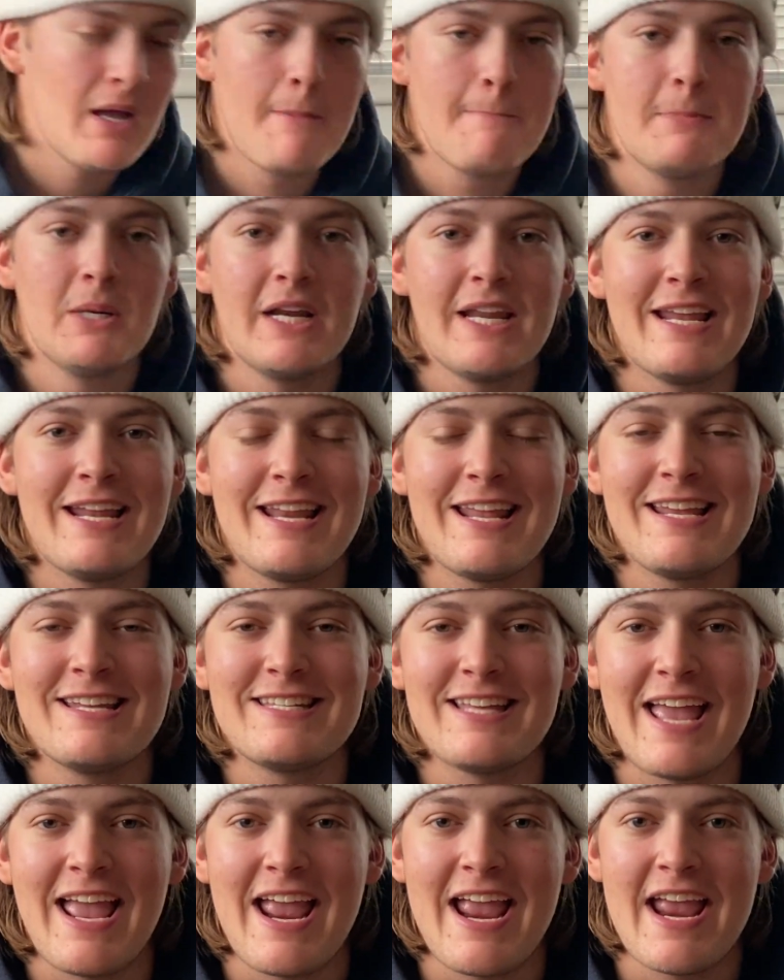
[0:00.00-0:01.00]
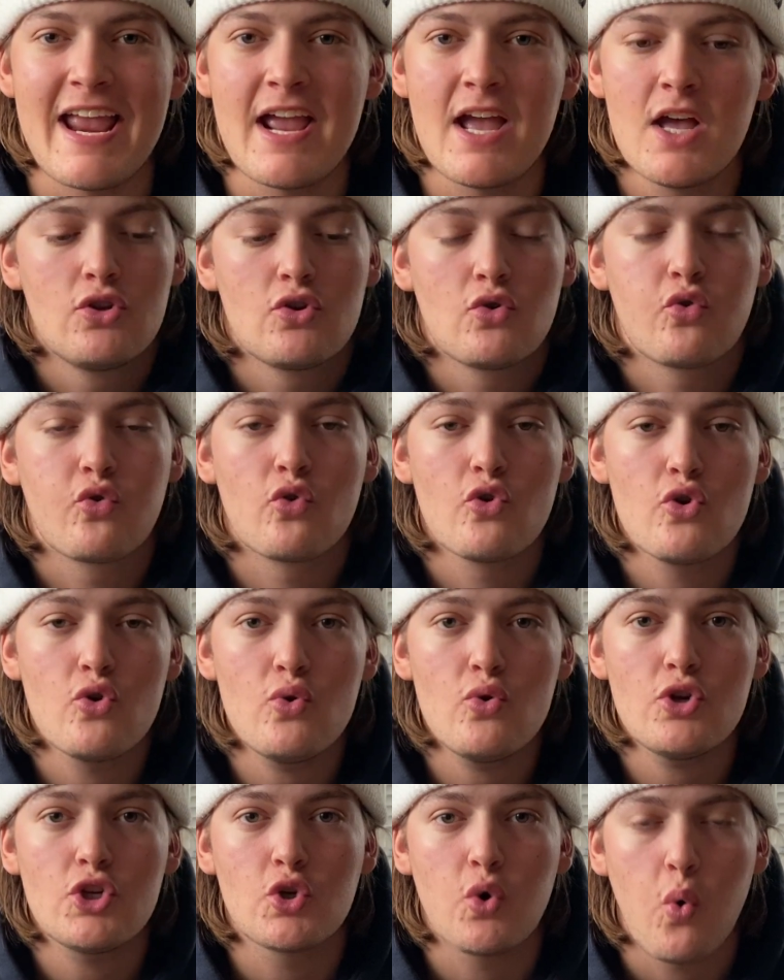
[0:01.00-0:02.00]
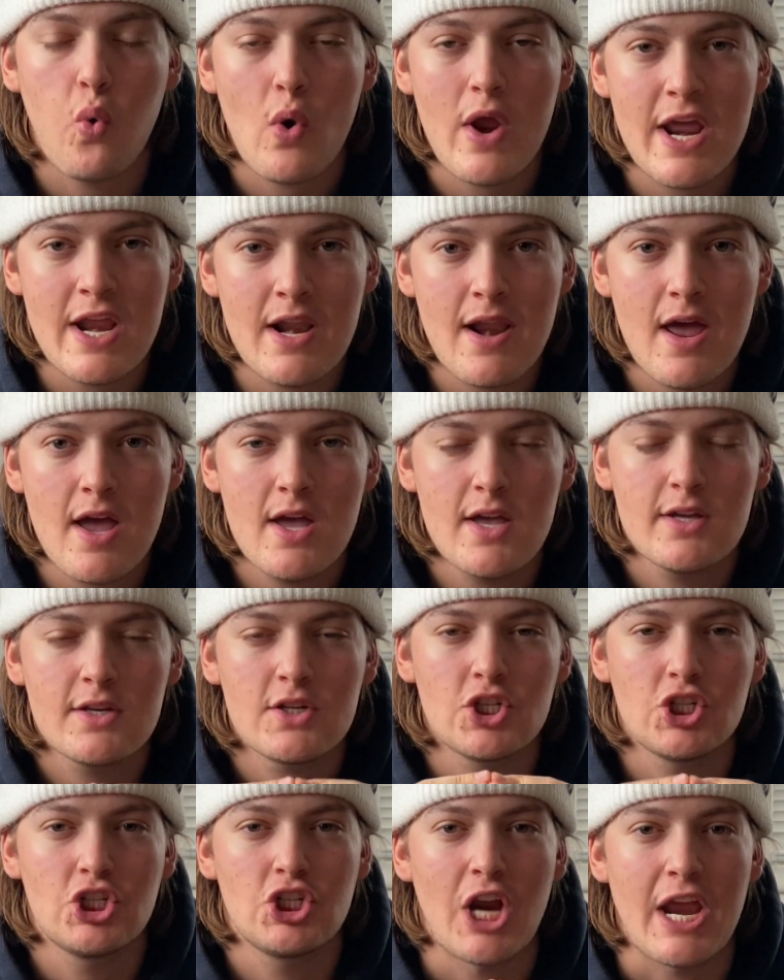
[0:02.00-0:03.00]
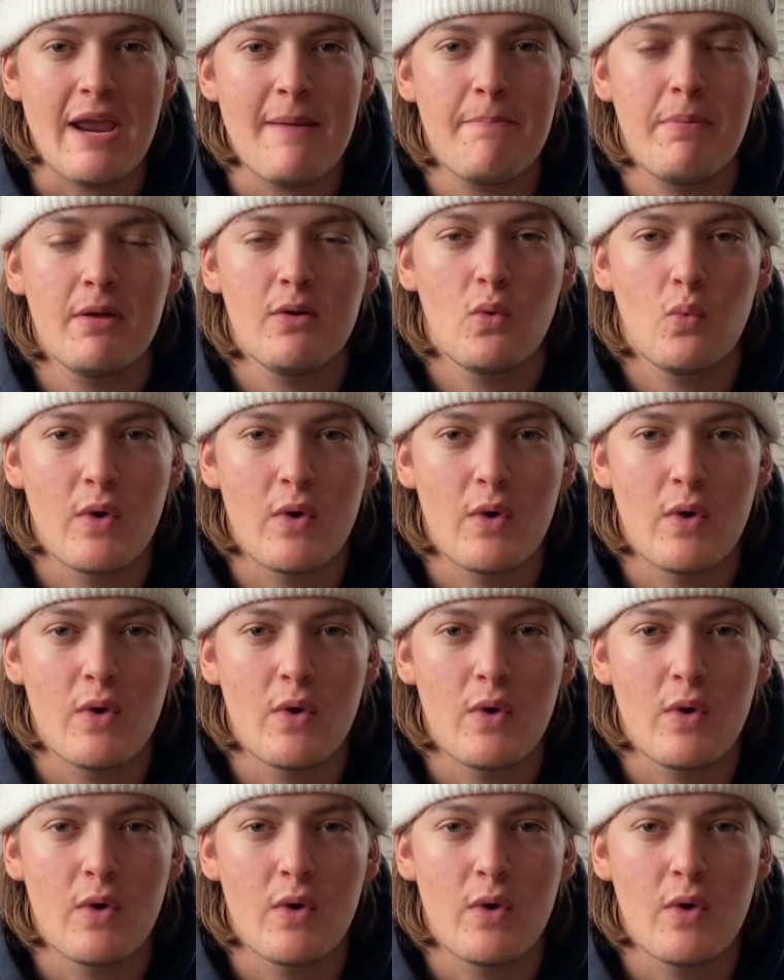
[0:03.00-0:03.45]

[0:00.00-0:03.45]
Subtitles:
But it is a true twin shape